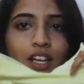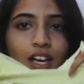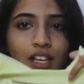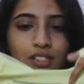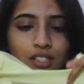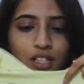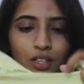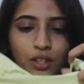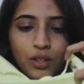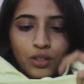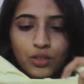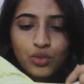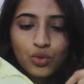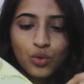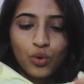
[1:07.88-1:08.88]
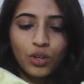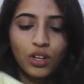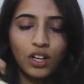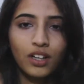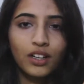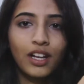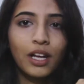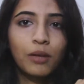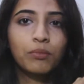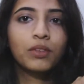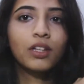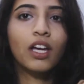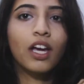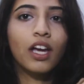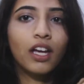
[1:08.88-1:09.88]
It has a choker type
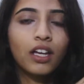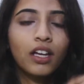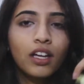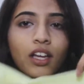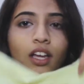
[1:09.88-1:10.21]
thing